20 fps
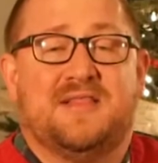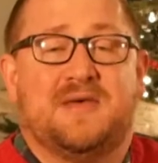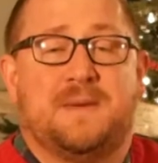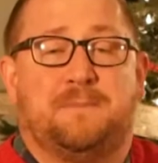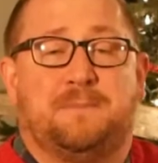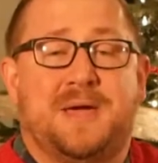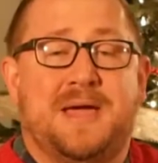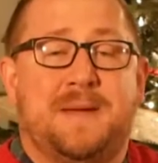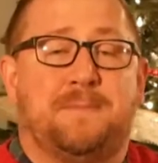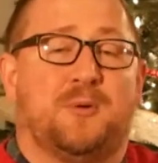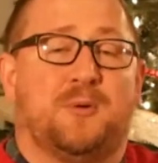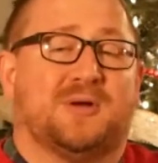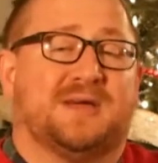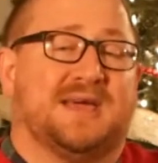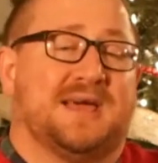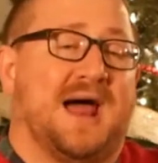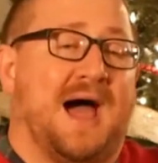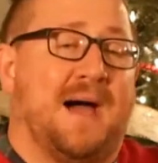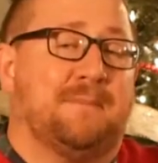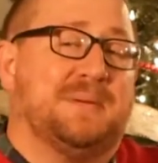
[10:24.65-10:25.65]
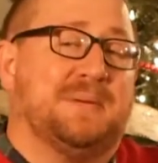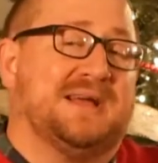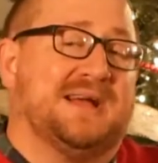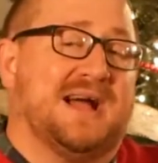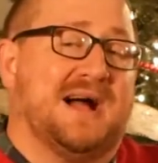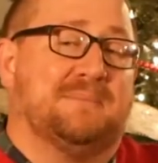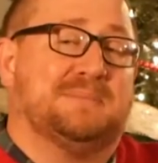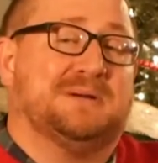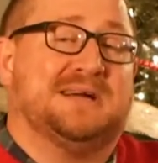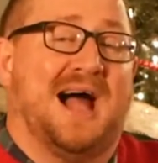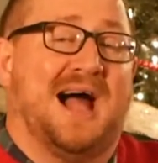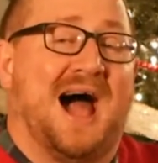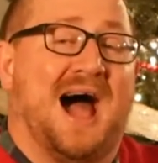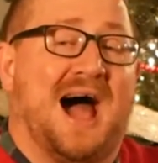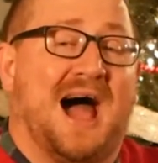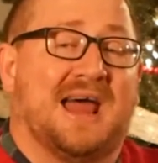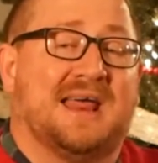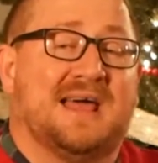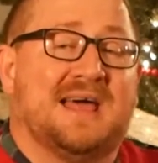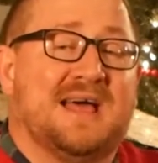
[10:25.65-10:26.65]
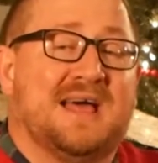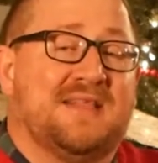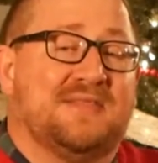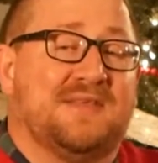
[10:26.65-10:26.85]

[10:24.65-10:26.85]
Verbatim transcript: that people cannot become God